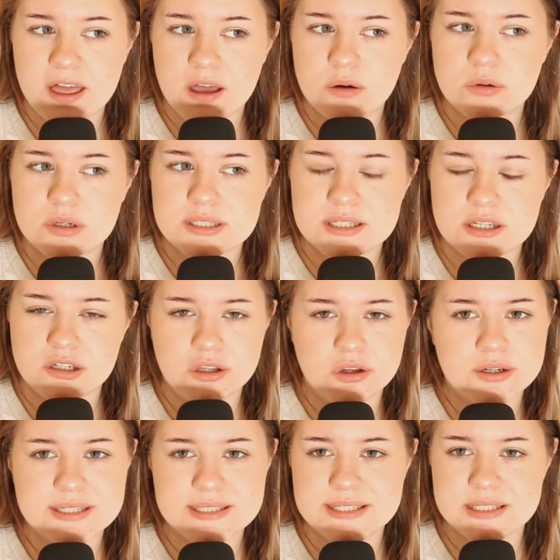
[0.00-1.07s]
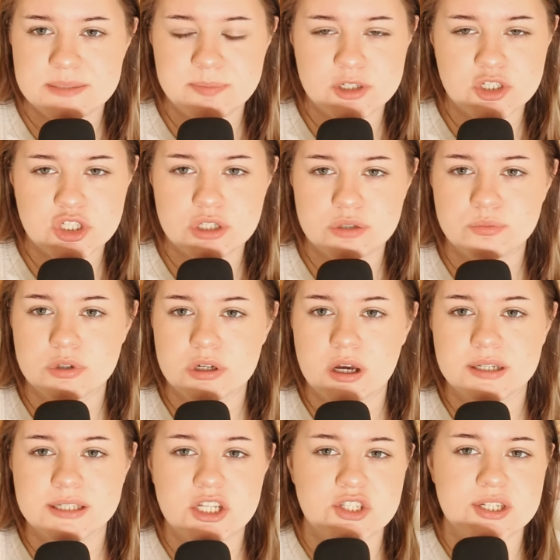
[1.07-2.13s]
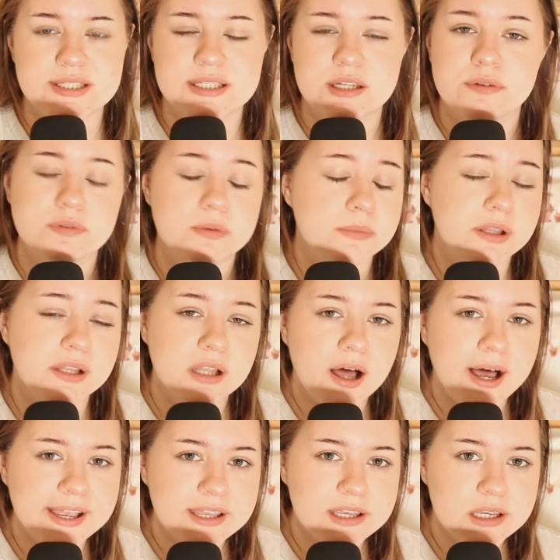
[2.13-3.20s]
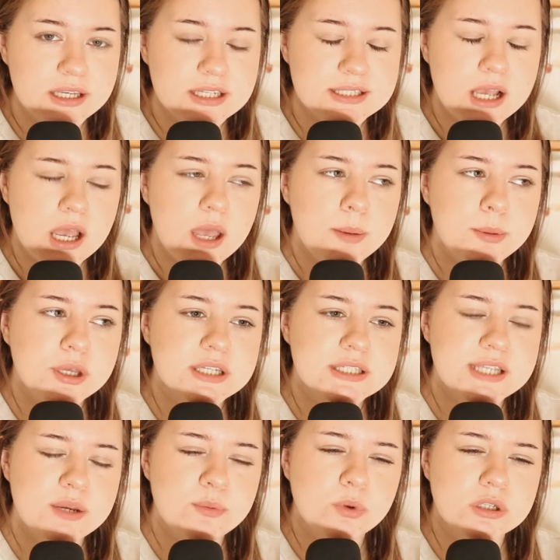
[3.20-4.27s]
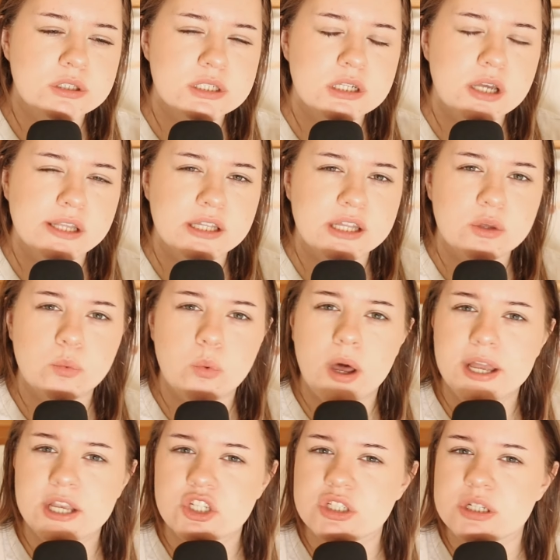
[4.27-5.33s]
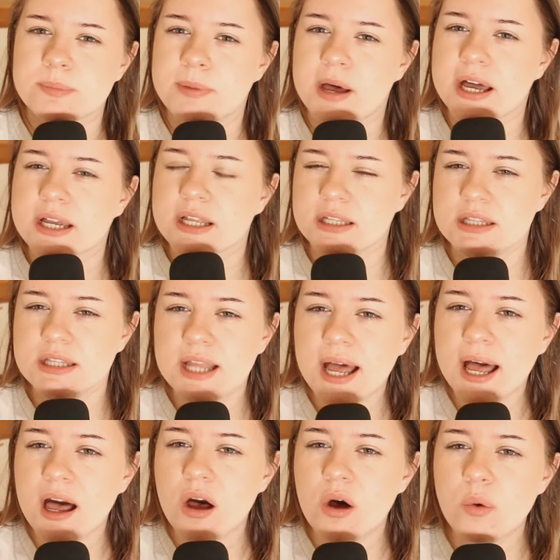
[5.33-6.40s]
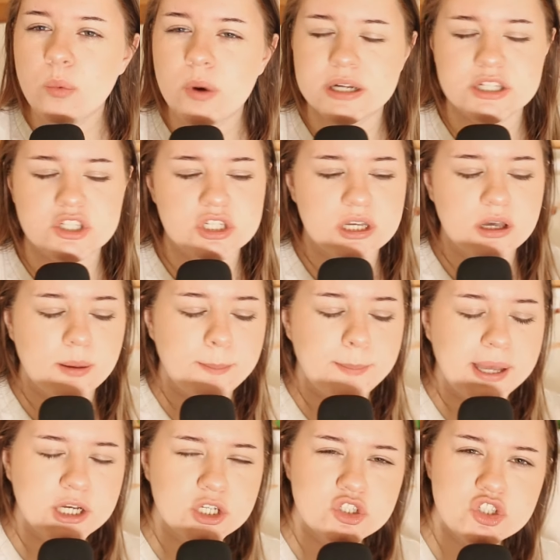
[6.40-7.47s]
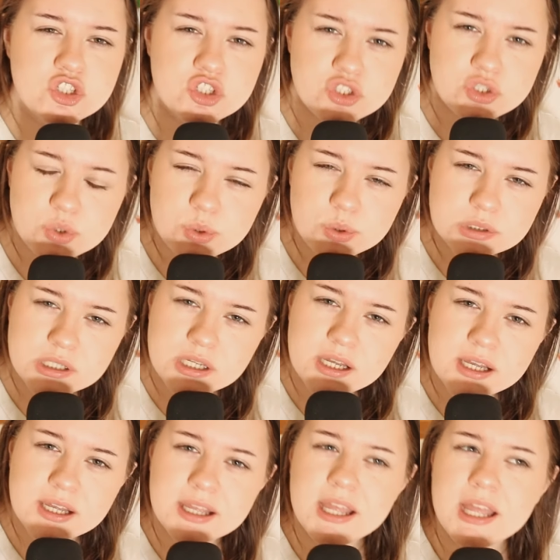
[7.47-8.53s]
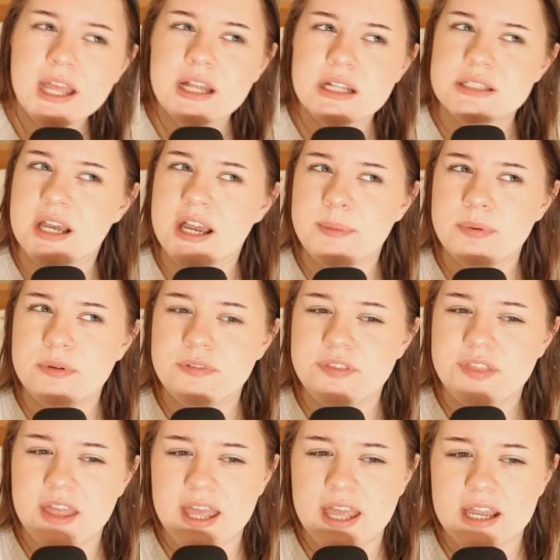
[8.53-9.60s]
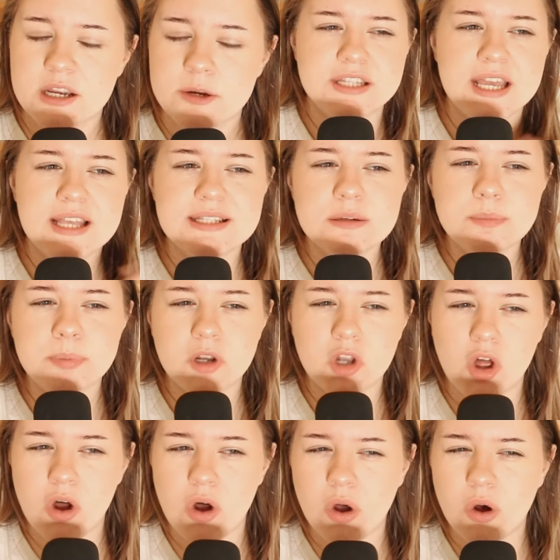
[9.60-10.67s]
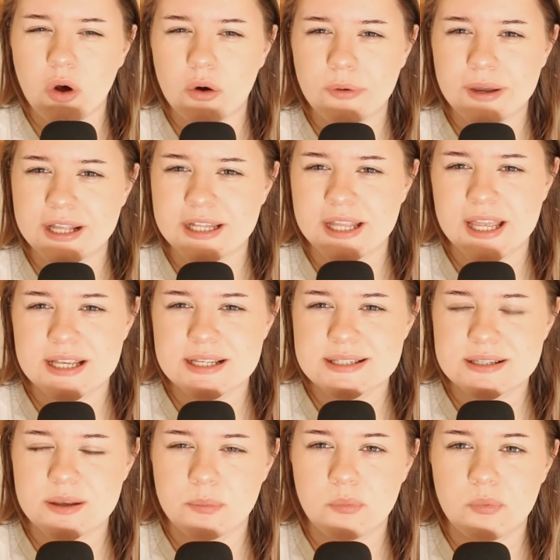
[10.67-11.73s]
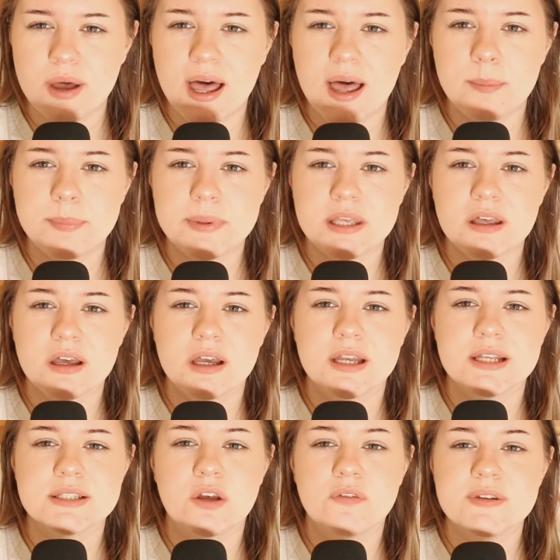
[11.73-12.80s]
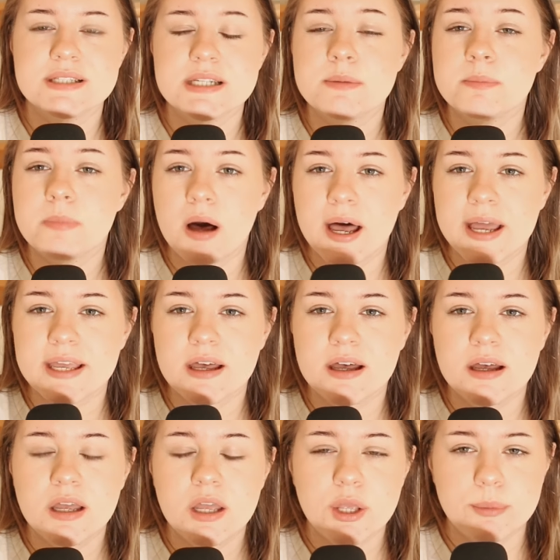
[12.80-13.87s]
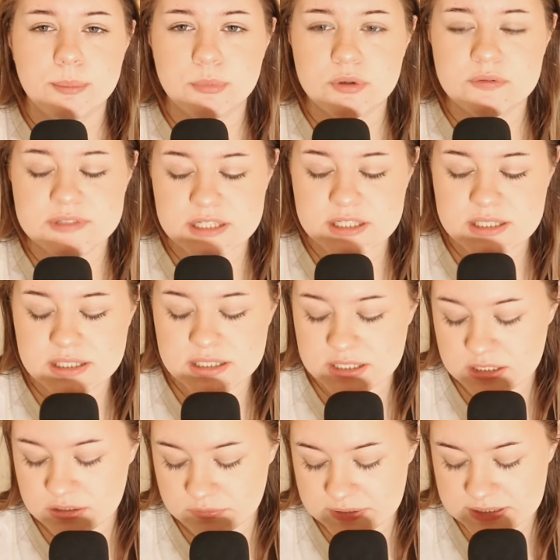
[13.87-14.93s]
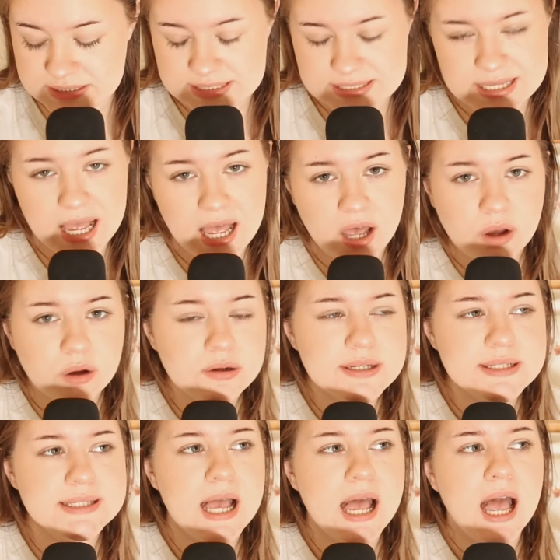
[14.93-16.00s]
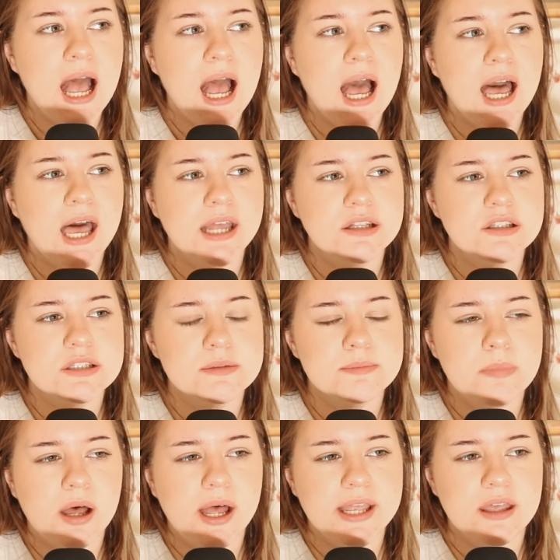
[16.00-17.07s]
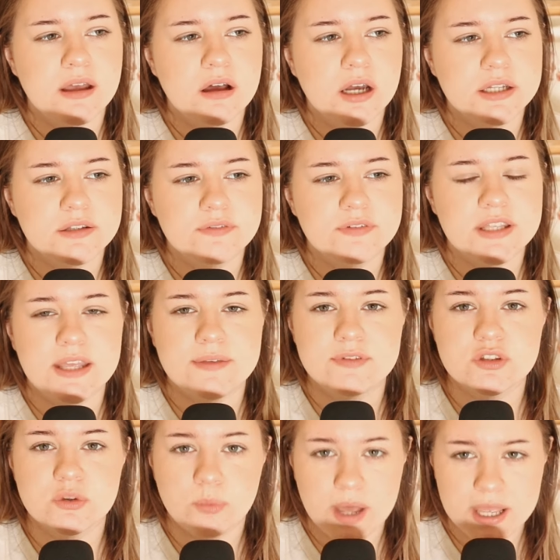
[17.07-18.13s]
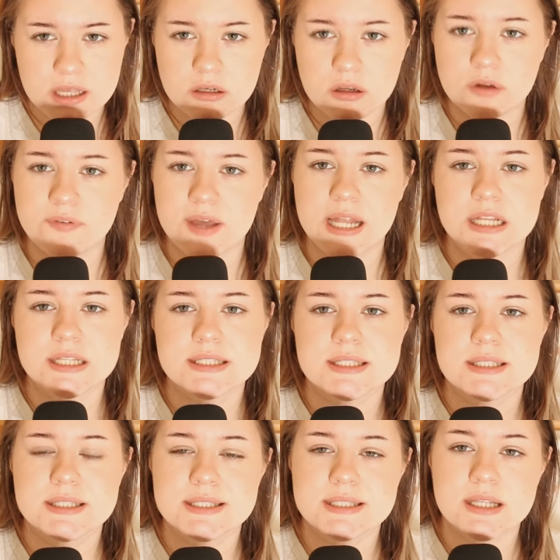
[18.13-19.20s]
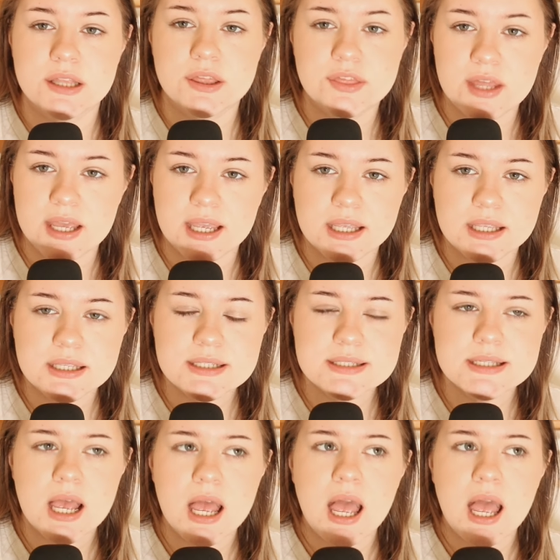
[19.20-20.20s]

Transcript: there was a lot of suspicion regarding Jessica from the Liars because they wondered kind of like, why is she back now? Why didn't she come back sooner? Type of thing. There's a plot hole in here somewhere because obviously Maya moves into the De Laurentiis house. And Maya kind of gives away a lot of Allison's things.